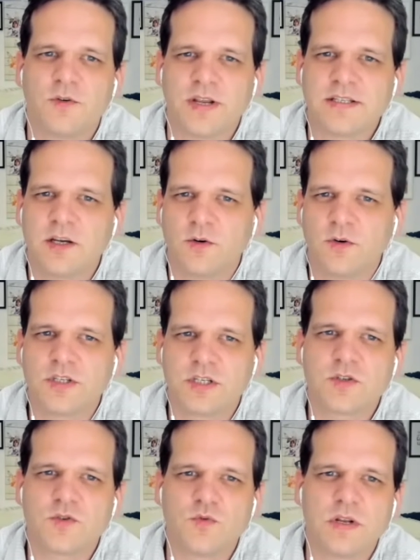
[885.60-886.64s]
SEO is
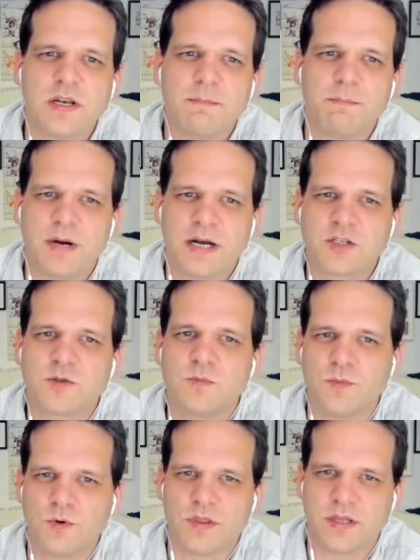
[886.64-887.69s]
just really much
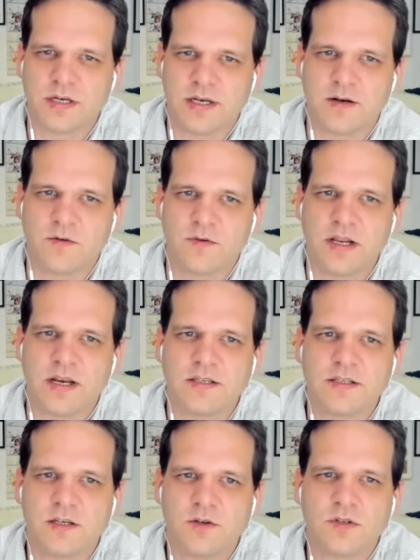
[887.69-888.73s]
more than that, right?
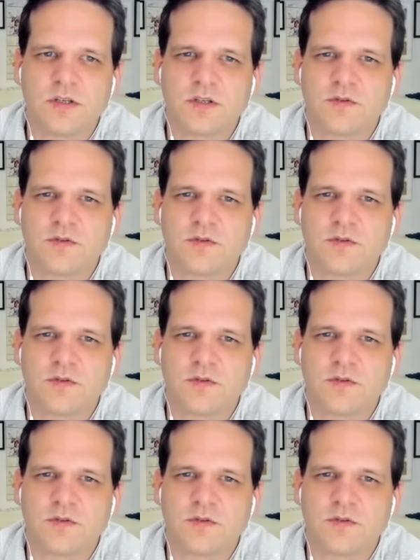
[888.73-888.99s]
SEO is a